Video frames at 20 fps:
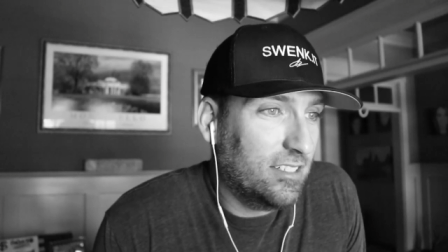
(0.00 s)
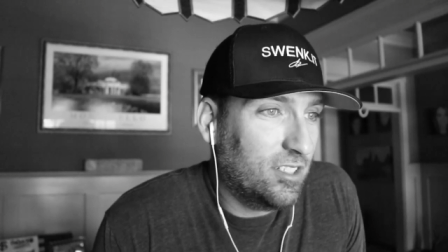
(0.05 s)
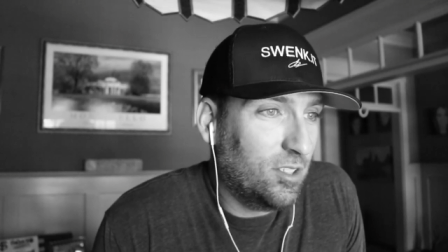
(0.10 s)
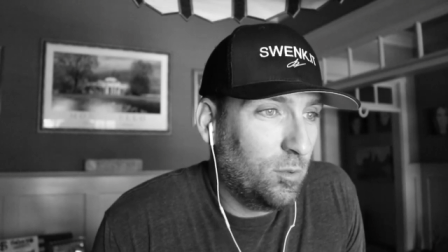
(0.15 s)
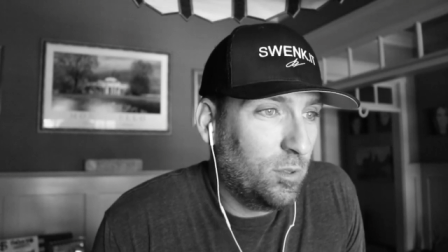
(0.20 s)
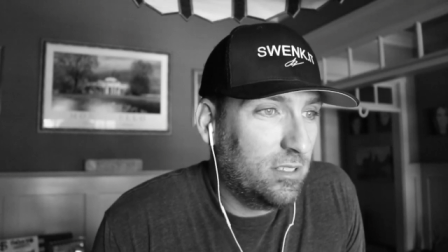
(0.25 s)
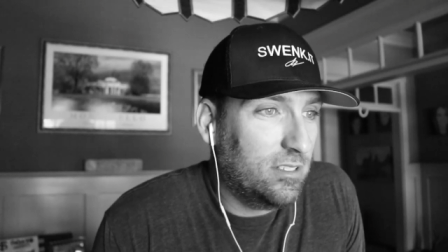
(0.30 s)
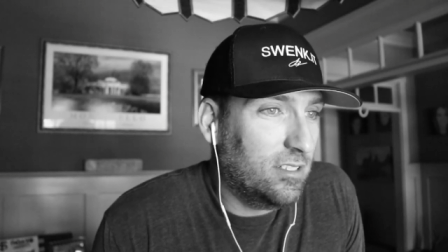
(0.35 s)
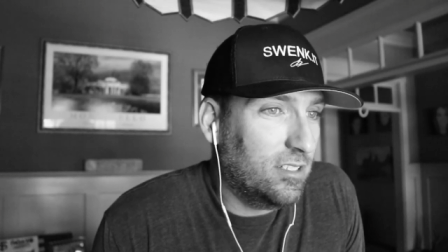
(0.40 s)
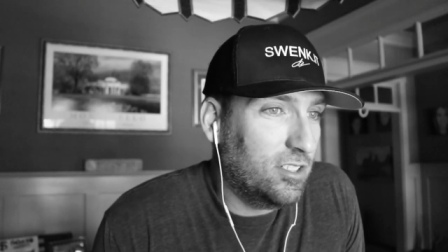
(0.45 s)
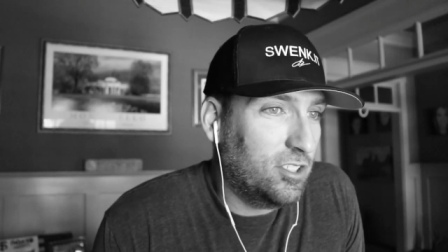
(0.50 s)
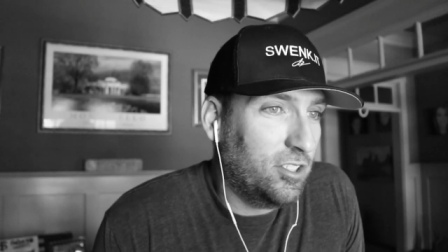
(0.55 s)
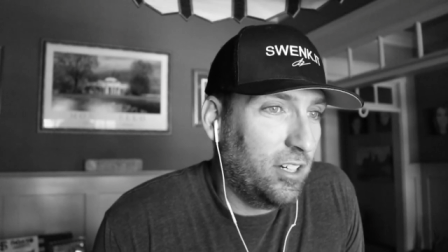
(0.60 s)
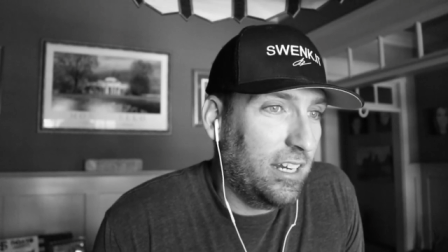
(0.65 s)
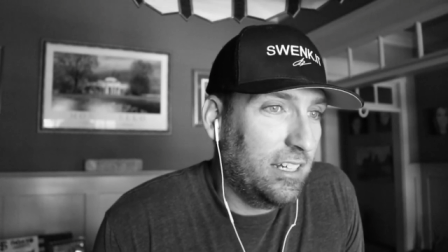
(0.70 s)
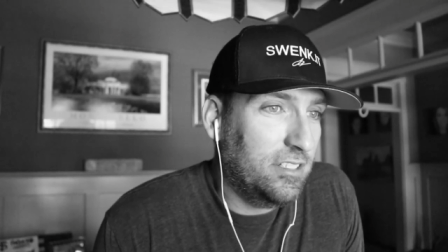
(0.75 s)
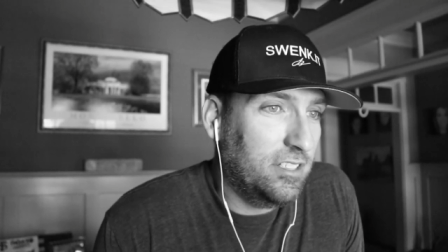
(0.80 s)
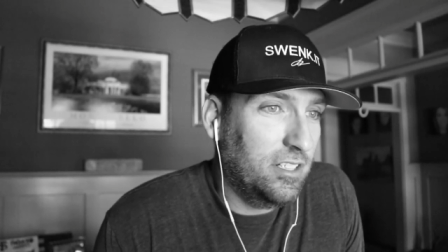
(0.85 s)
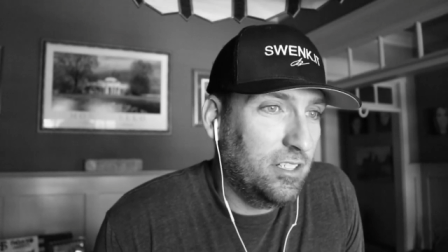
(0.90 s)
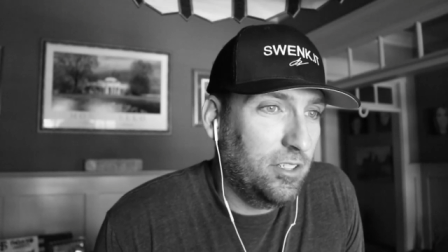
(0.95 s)
So what's the
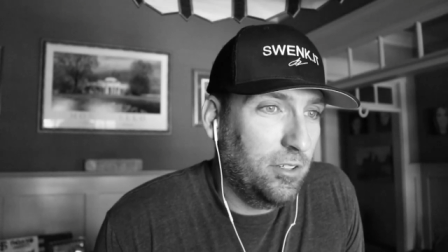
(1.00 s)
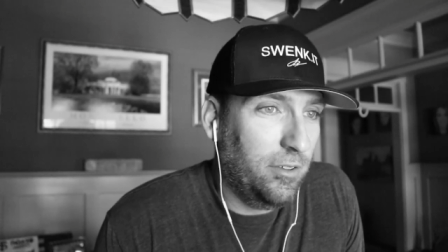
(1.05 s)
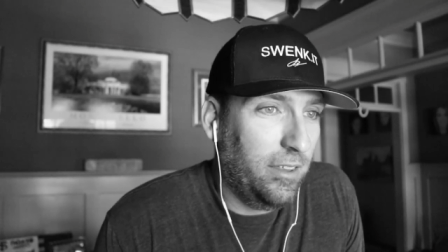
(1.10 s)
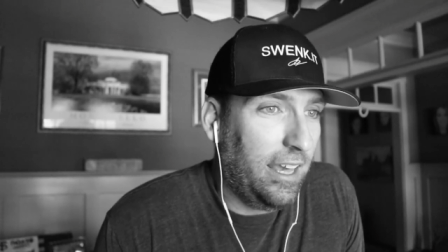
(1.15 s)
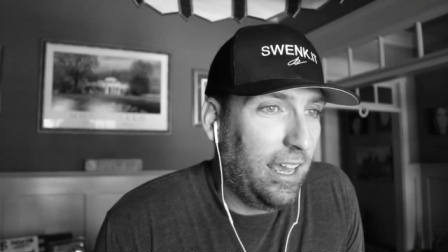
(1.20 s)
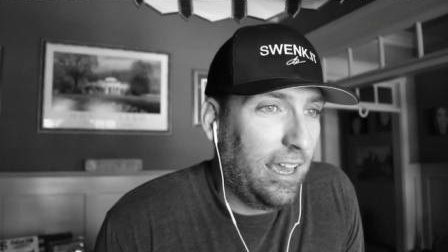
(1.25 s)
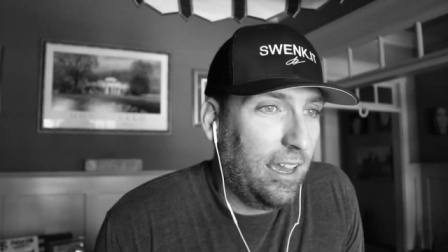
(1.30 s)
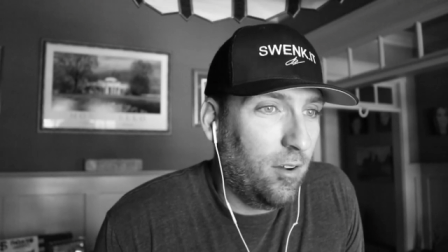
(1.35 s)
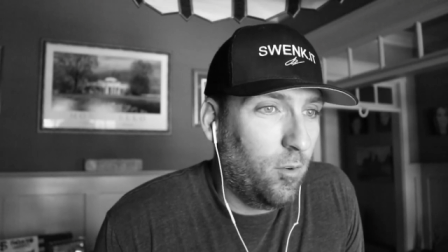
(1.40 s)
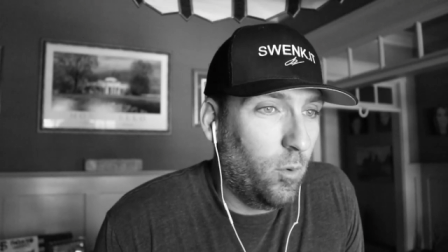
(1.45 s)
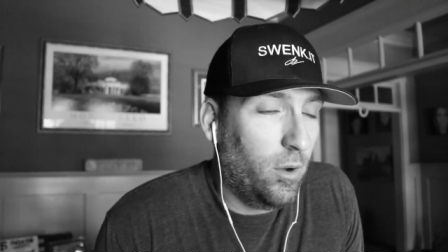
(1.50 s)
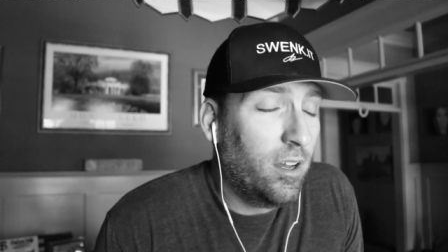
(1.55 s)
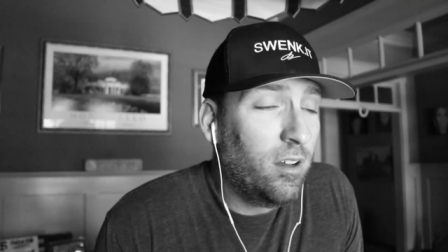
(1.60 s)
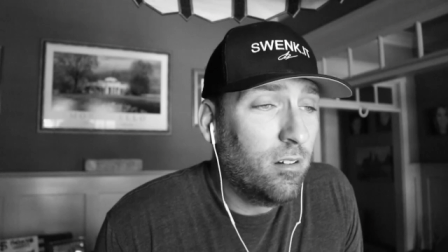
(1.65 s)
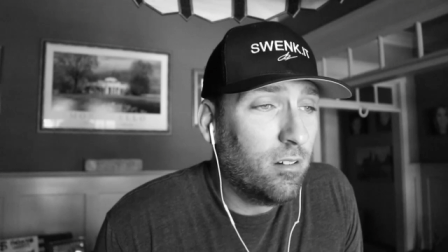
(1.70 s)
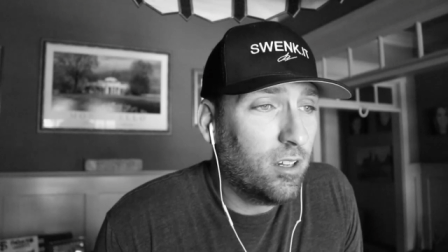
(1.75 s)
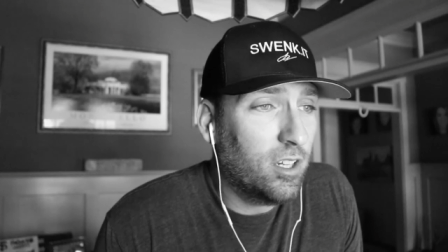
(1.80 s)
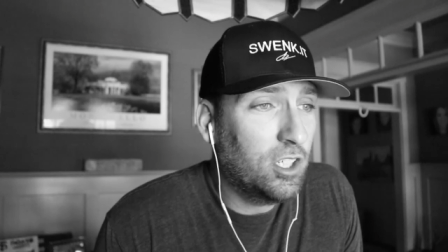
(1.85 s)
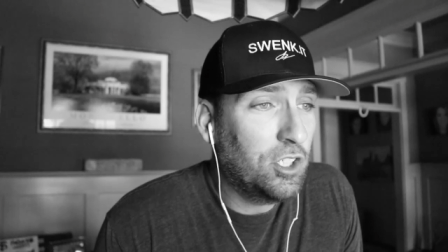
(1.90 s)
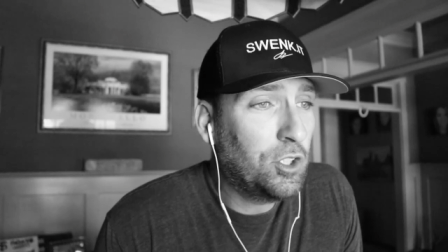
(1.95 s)
strategy to do that?
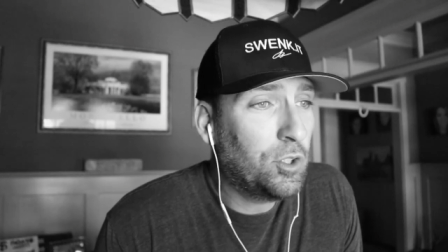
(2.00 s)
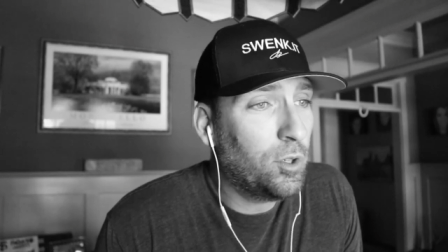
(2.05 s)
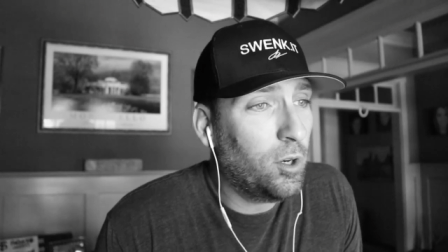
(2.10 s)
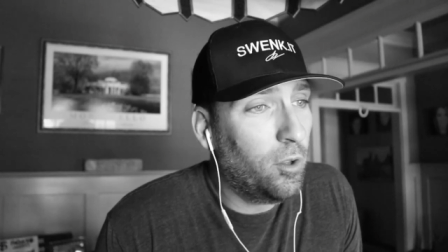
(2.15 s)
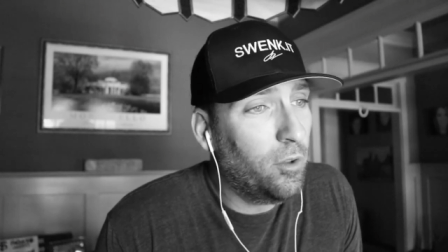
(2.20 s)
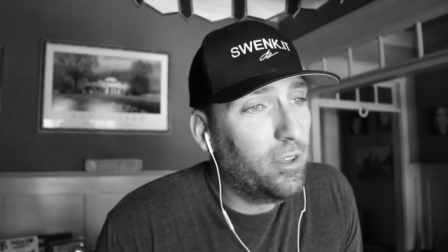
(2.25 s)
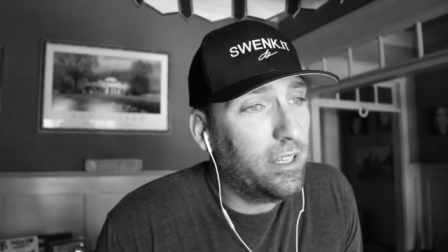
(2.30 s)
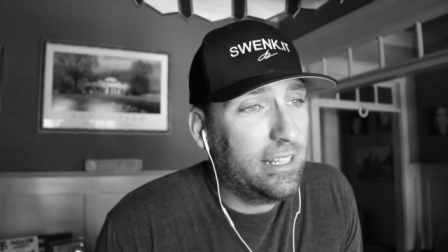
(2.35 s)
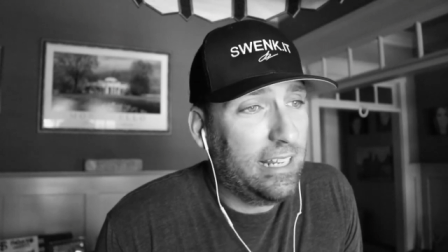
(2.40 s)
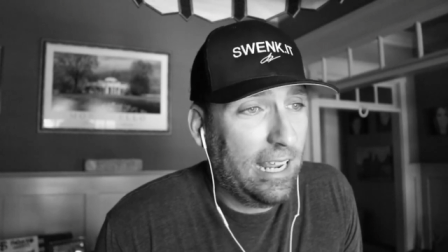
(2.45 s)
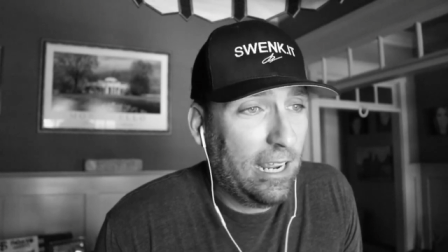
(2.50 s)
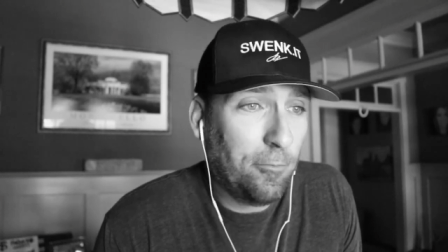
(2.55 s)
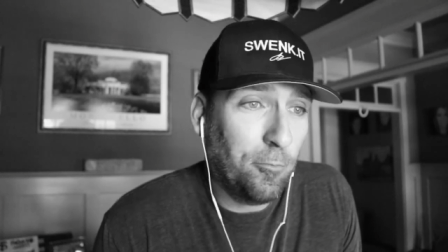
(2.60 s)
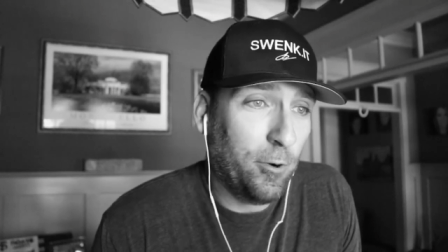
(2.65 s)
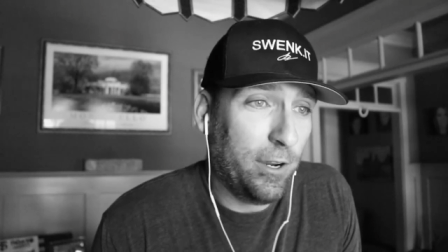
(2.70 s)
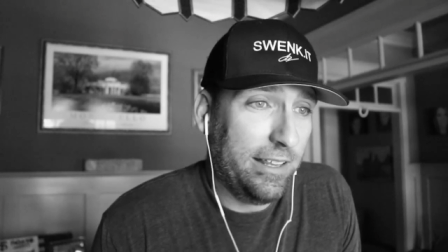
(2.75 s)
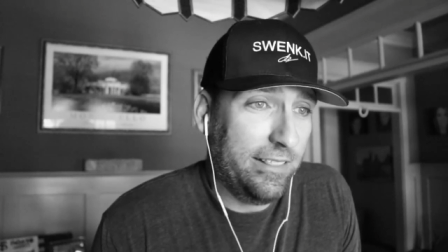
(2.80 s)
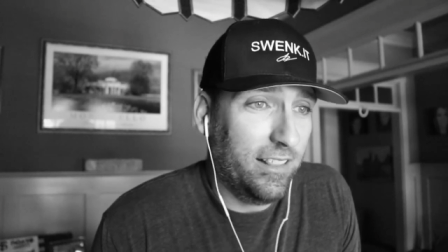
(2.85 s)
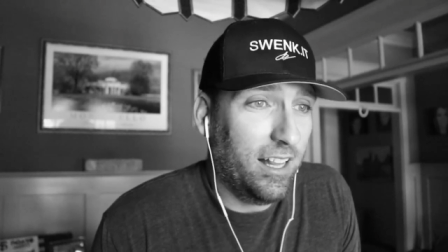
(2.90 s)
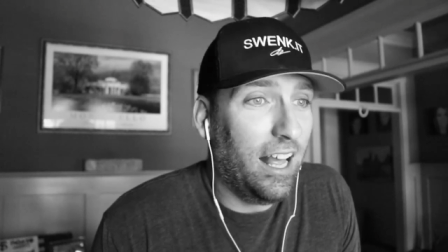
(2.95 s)
Well, control the damn
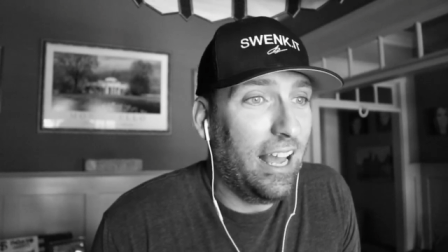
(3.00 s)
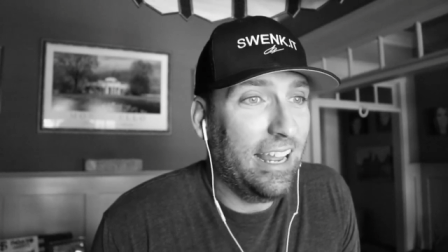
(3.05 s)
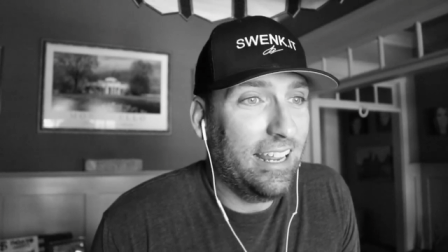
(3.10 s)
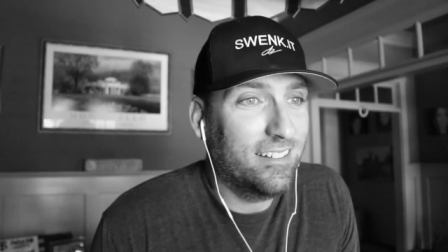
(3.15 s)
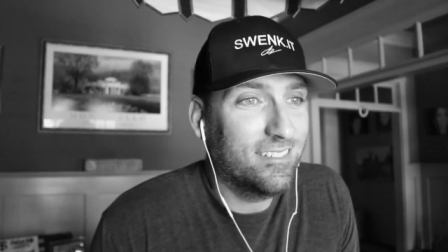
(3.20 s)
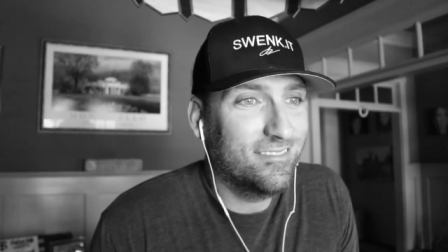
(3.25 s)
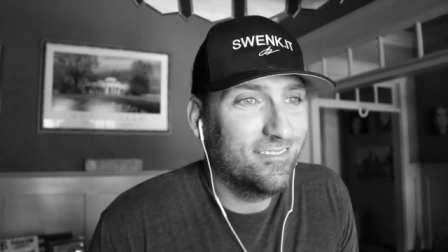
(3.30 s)
red light.